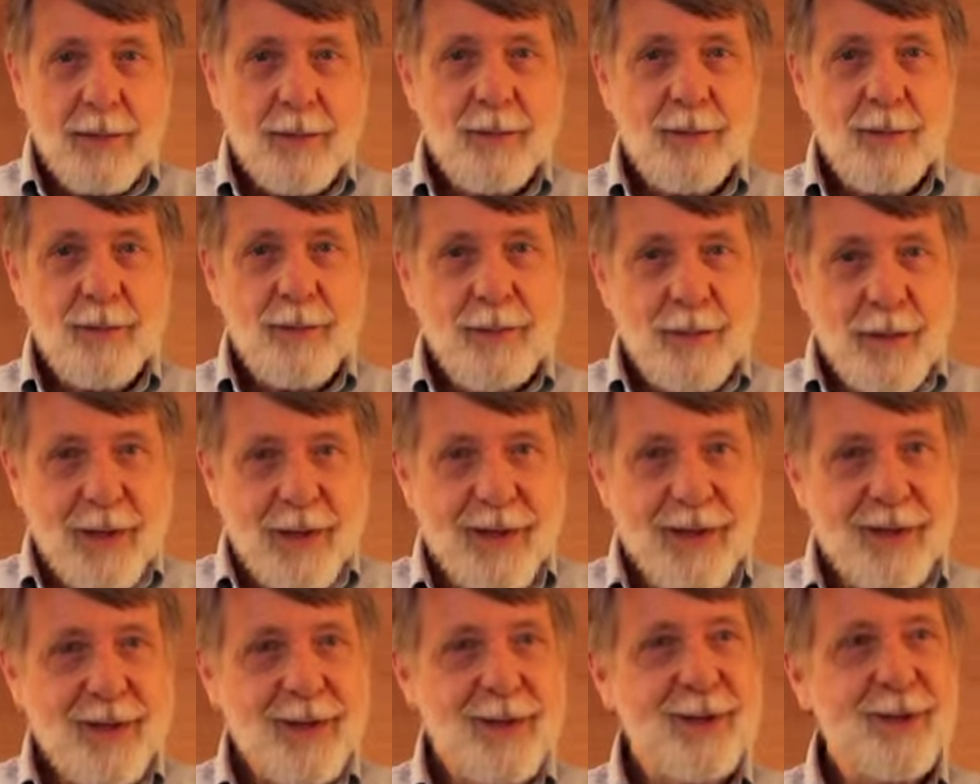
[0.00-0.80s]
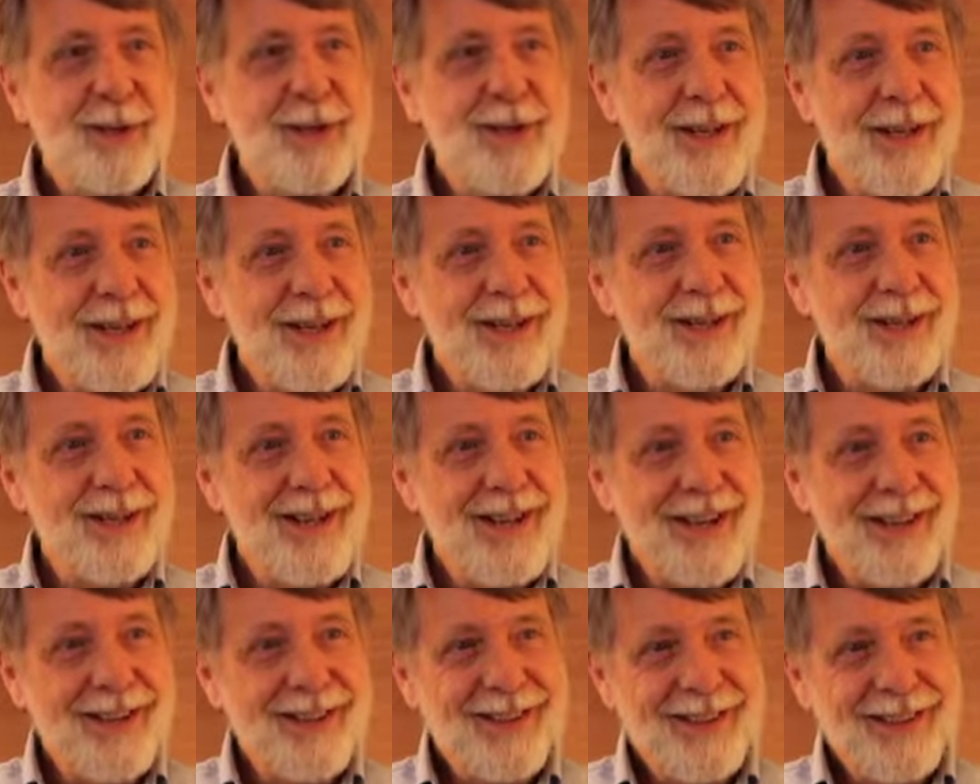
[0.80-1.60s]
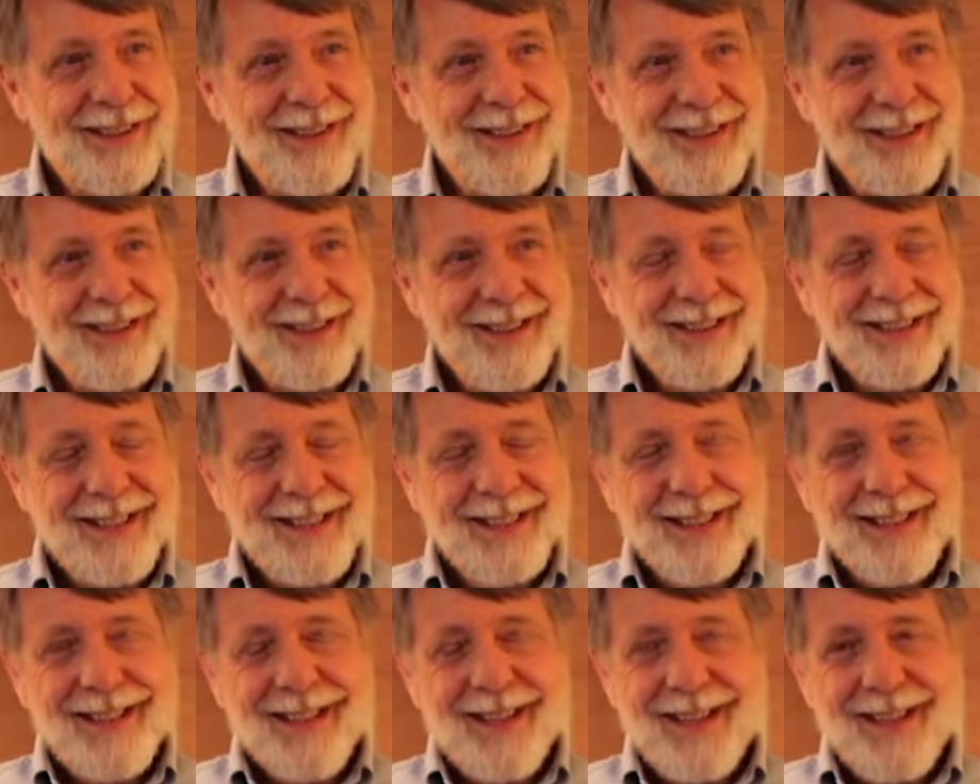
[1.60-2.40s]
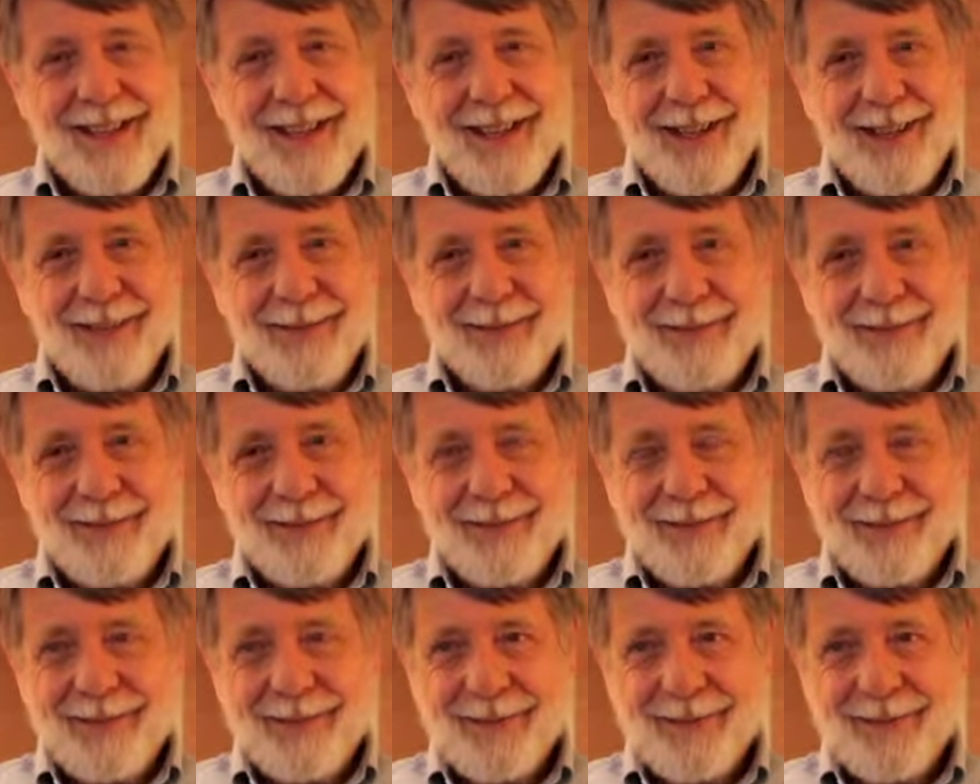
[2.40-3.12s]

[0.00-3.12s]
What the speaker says: Physical contact. On